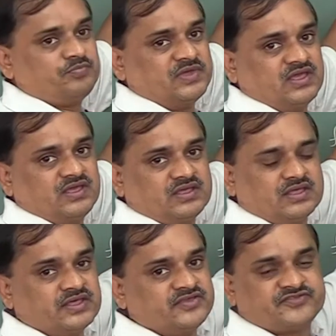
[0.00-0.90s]
b
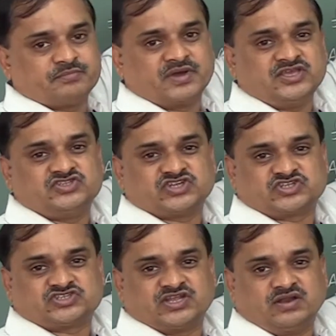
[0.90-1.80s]
is a
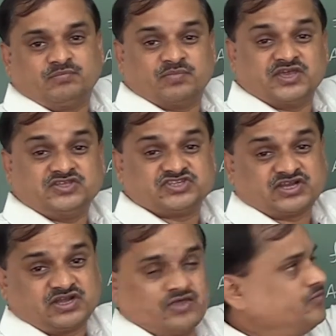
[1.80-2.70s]

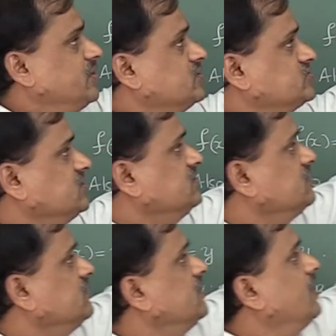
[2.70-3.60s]
bijective function,
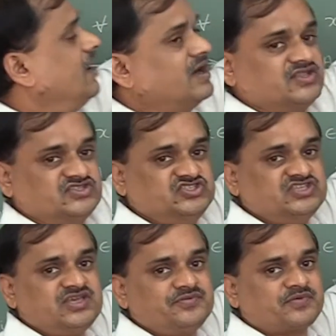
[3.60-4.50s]
and
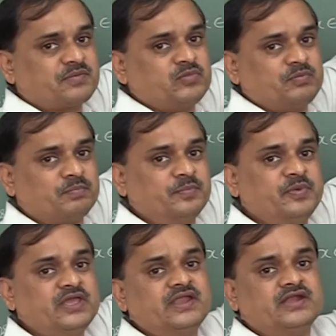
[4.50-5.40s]
g from
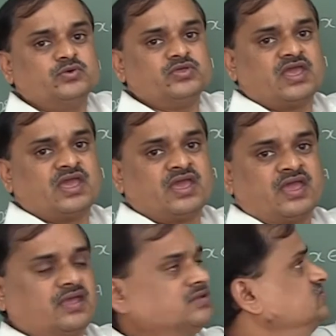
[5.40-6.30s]
b to
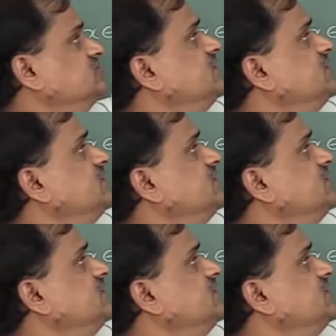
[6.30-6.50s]
a